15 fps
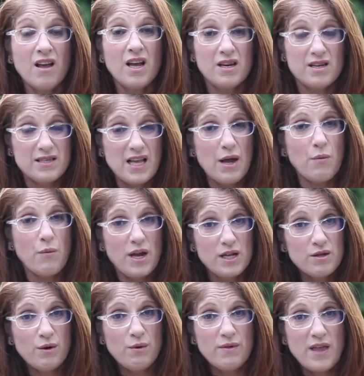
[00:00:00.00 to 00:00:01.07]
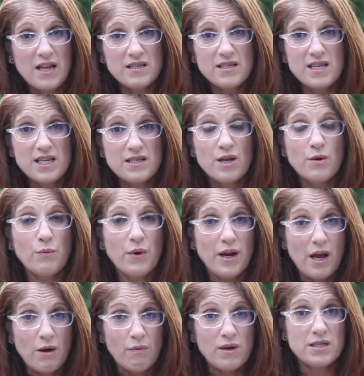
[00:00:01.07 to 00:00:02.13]
Because I went through that season when
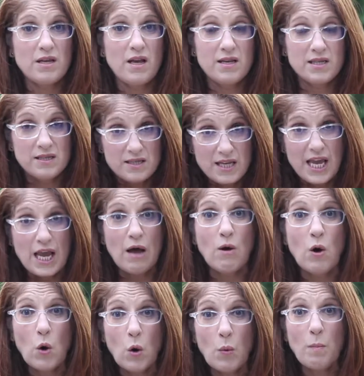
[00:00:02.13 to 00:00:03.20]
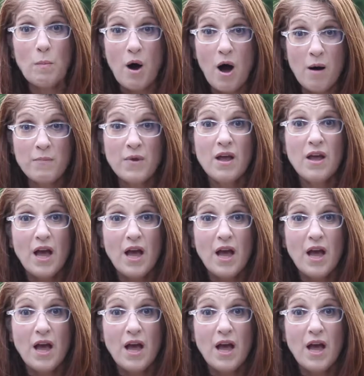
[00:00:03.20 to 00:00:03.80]
I was a stay-at-home mom,